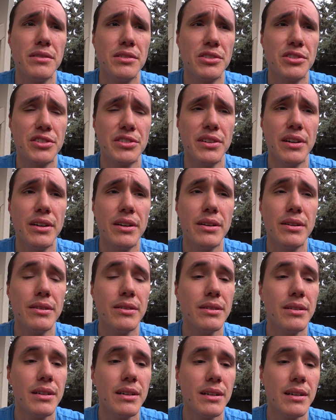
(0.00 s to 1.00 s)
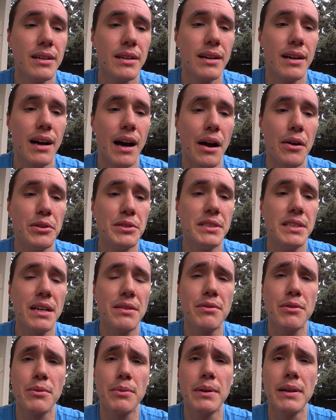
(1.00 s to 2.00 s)
So I was
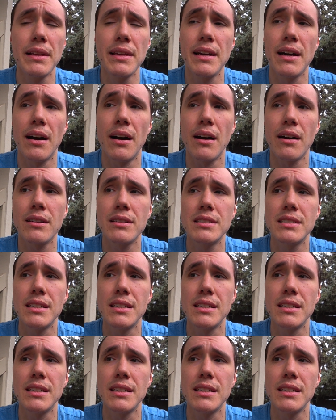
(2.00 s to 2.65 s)
never really a hard